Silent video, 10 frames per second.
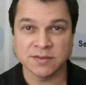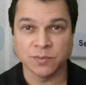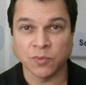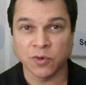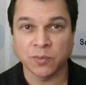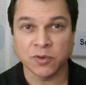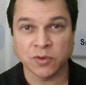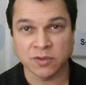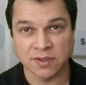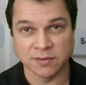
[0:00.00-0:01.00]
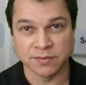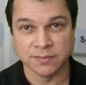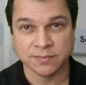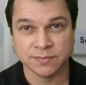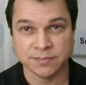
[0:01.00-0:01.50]
is more productive,
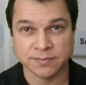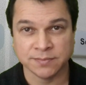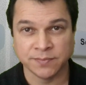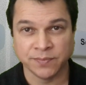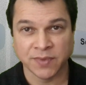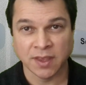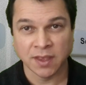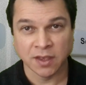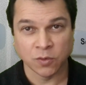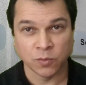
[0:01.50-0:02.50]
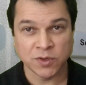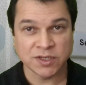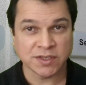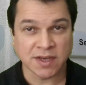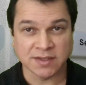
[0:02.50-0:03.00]

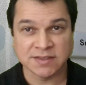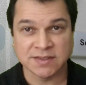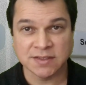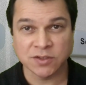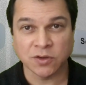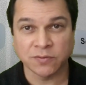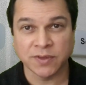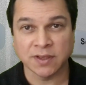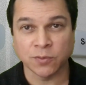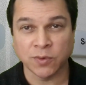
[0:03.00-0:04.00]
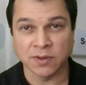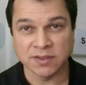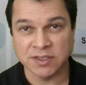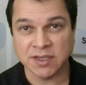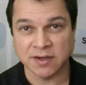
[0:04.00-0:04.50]
which season of the
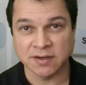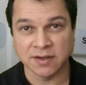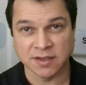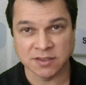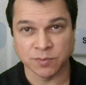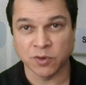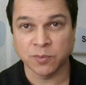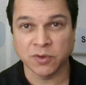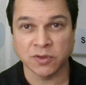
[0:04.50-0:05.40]
year is more